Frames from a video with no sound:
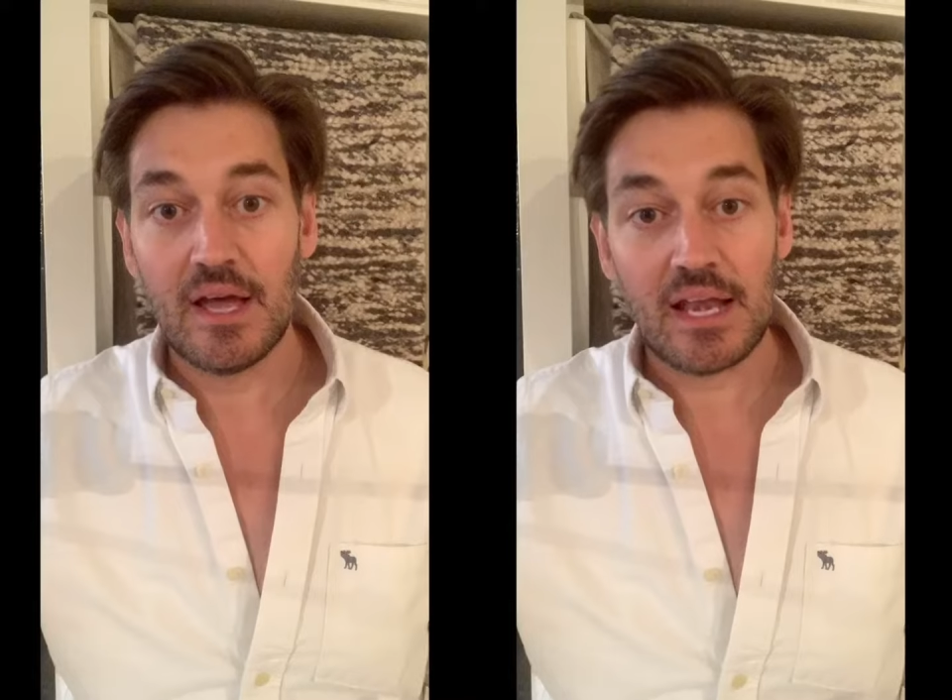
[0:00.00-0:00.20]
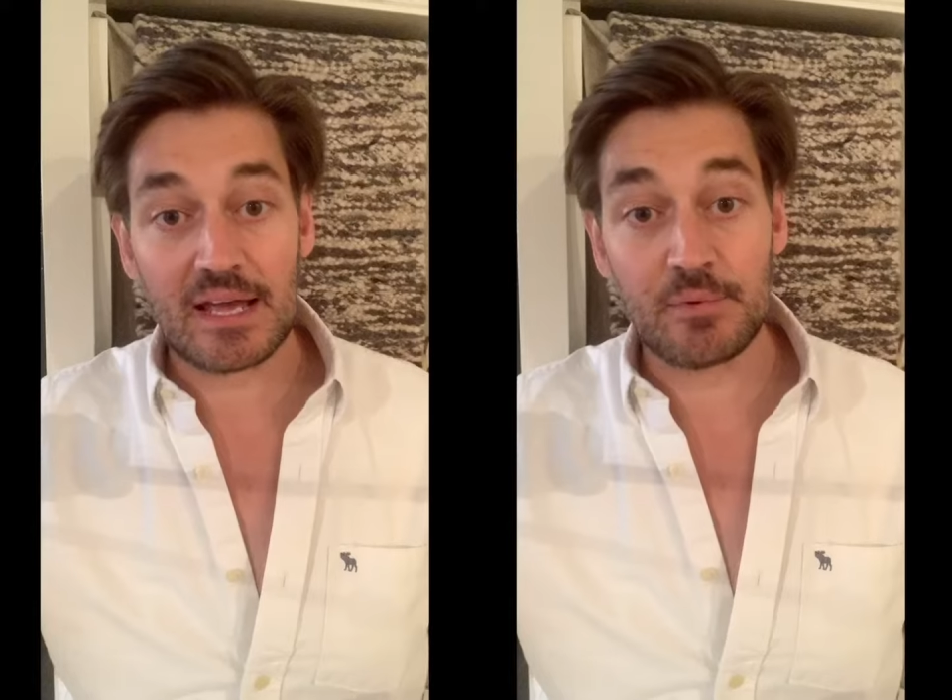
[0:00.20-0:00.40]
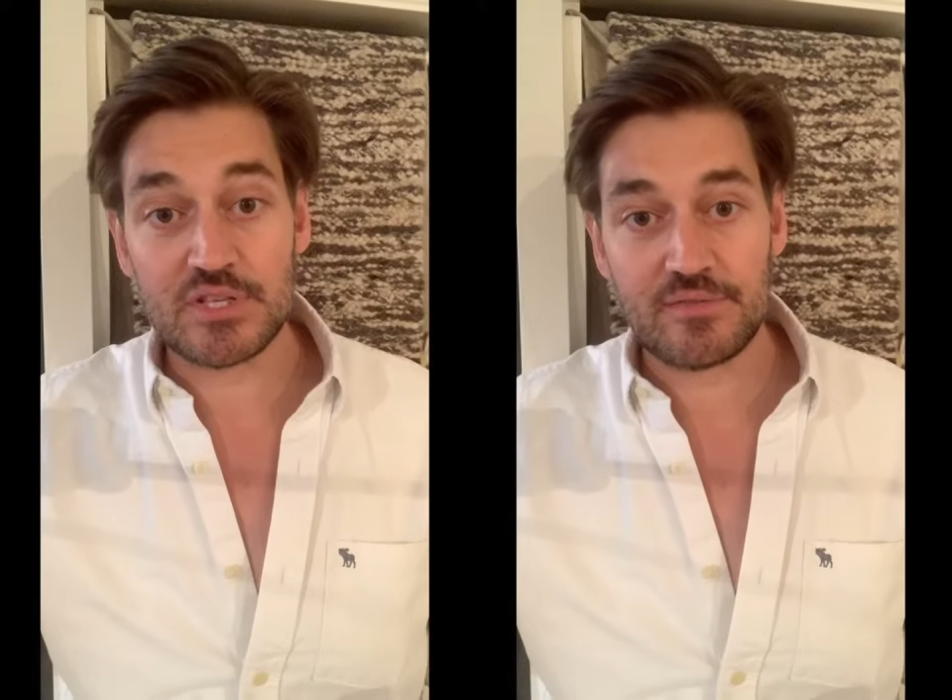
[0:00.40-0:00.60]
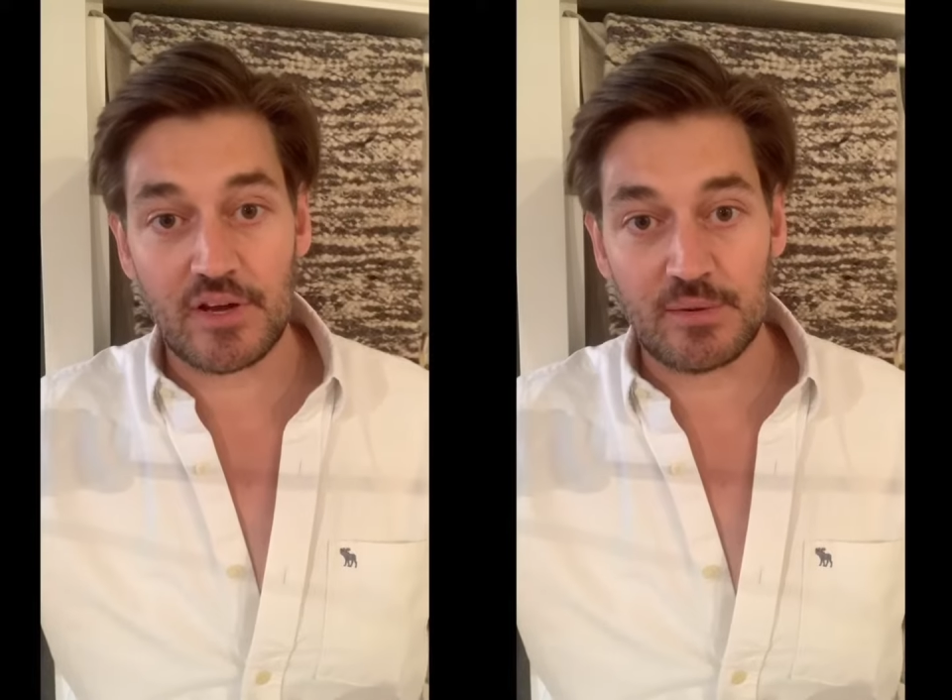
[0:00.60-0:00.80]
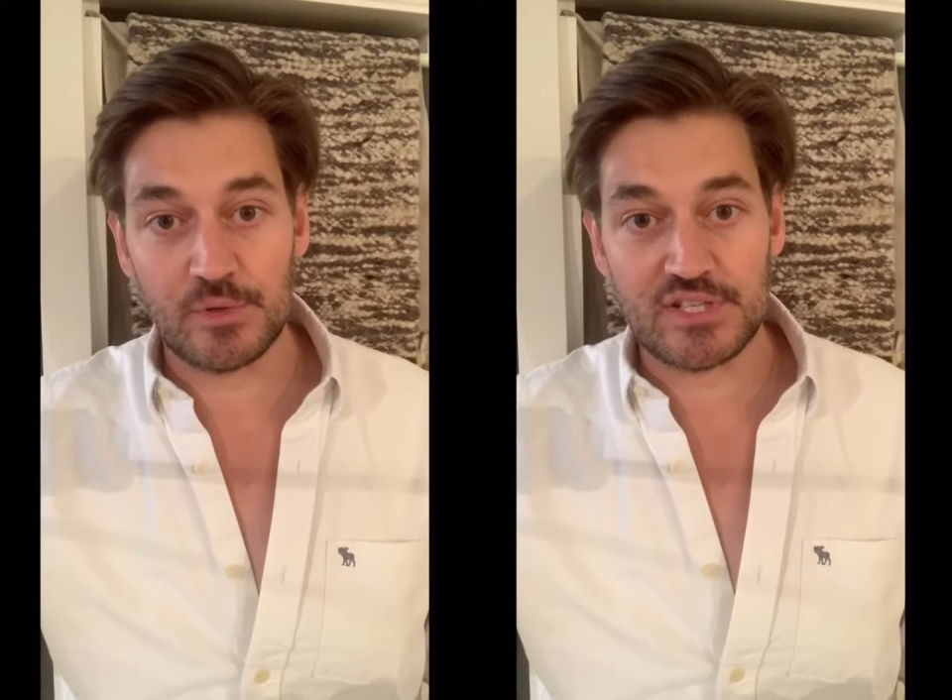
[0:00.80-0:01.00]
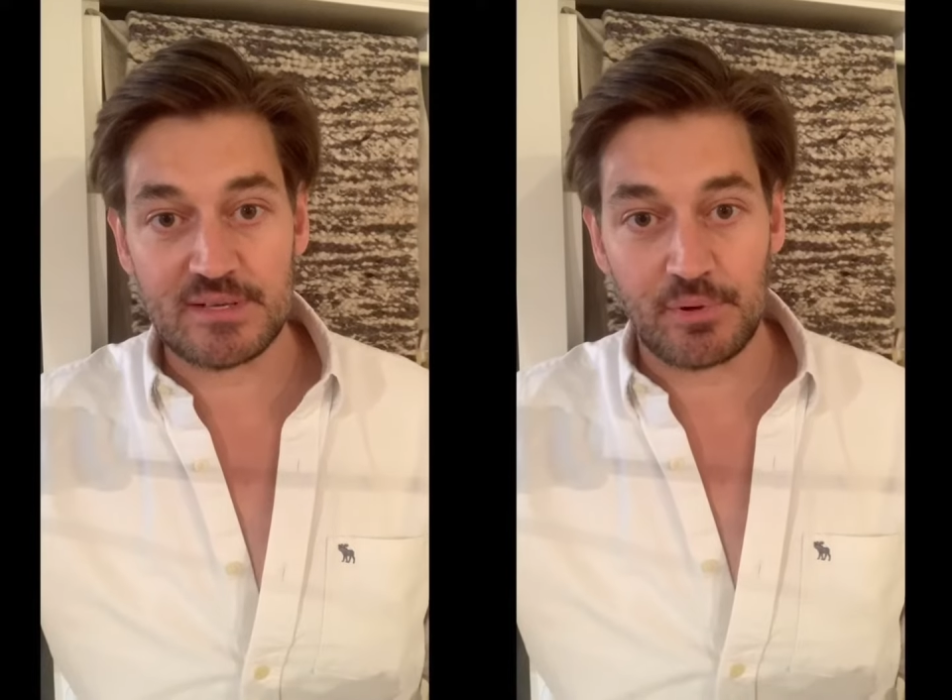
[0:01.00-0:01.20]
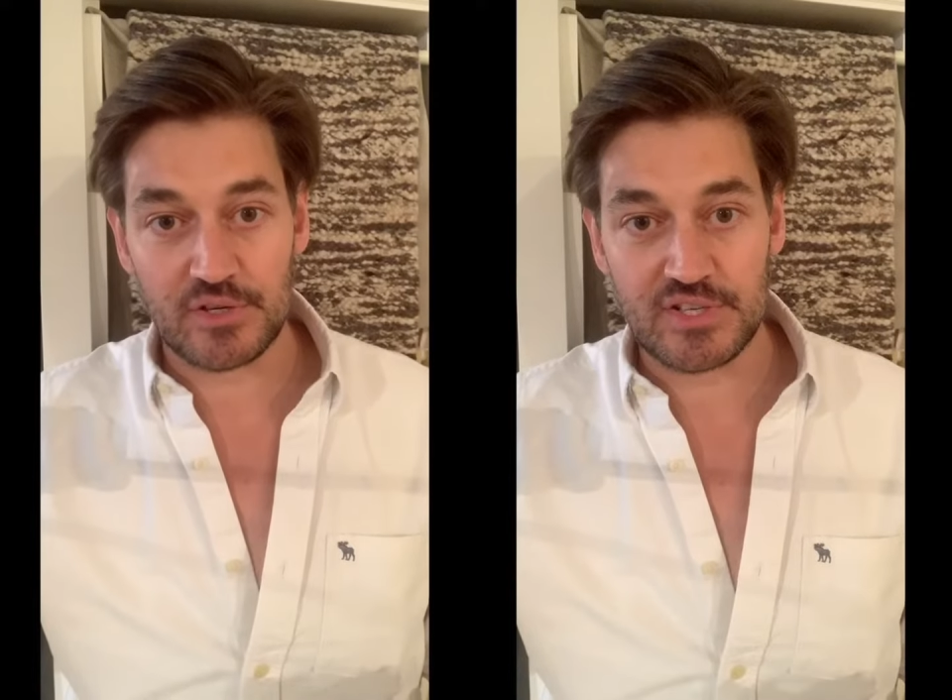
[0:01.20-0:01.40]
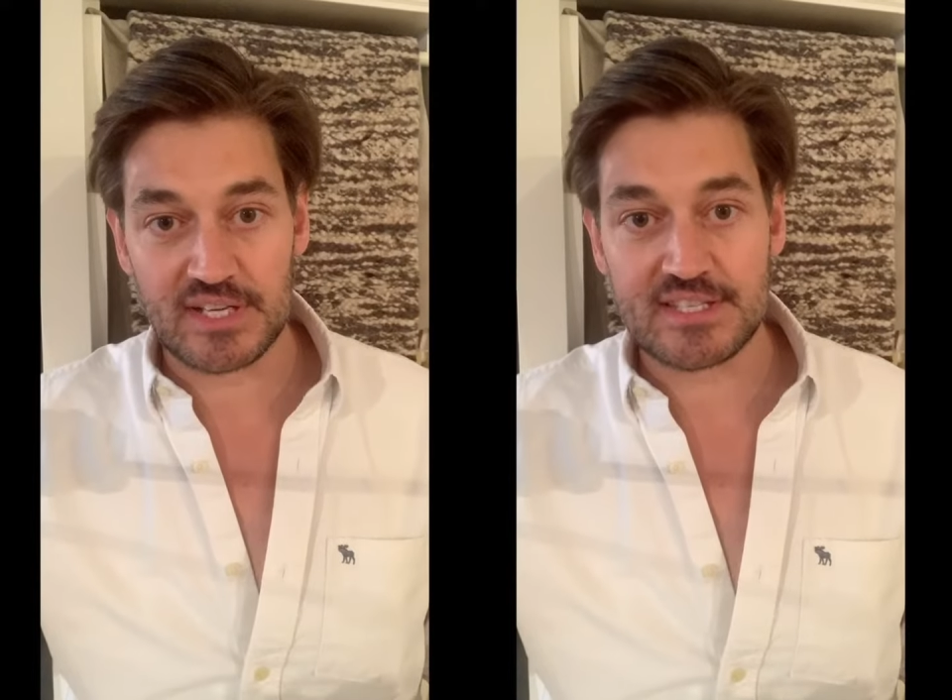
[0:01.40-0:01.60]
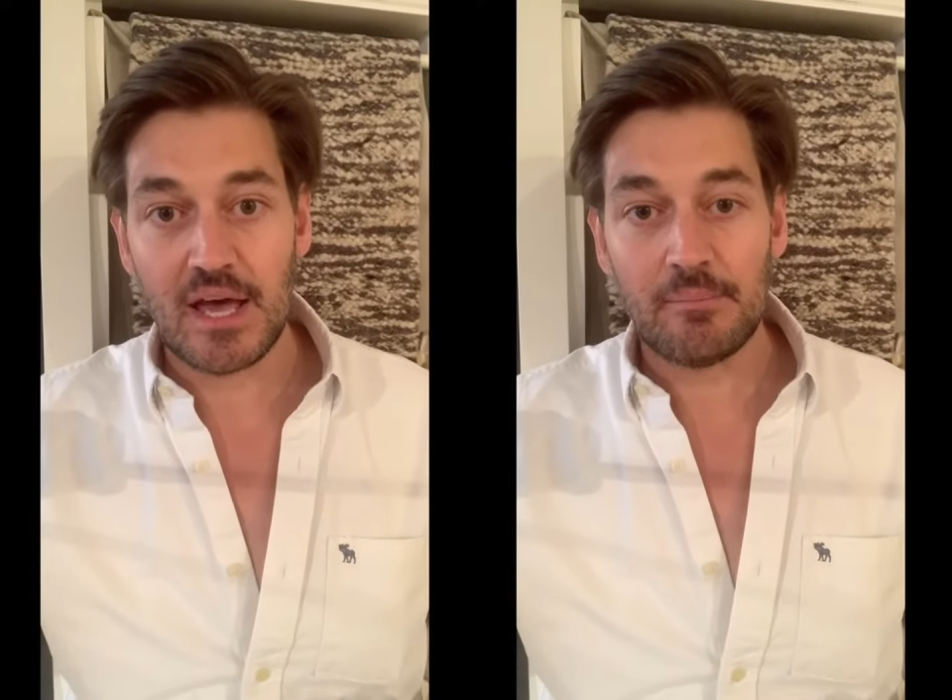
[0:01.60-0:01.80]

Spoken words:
like most of our community projects,